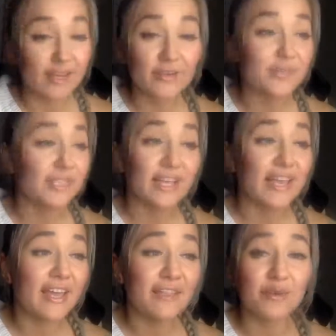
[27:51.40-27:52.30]
"Can you
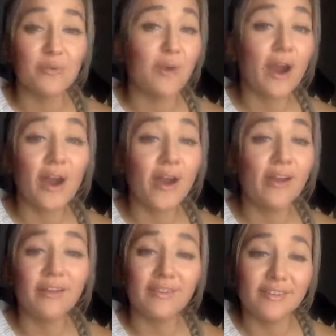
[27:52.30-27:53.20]
see the
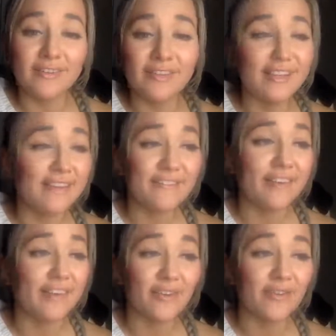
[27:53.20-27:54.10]
world
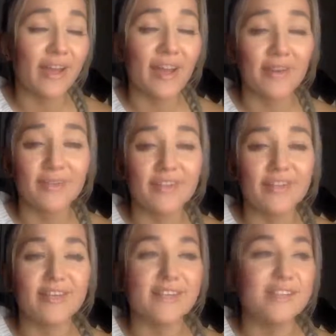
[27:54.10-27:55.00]
living around
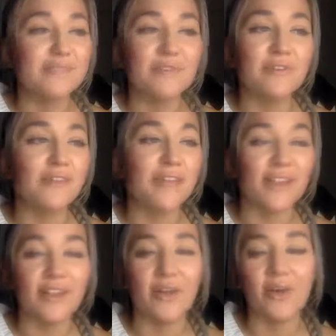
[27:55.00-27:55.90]
us,
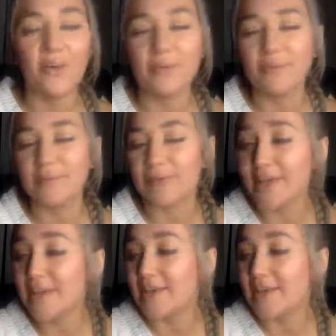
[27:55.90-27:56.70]
moving along,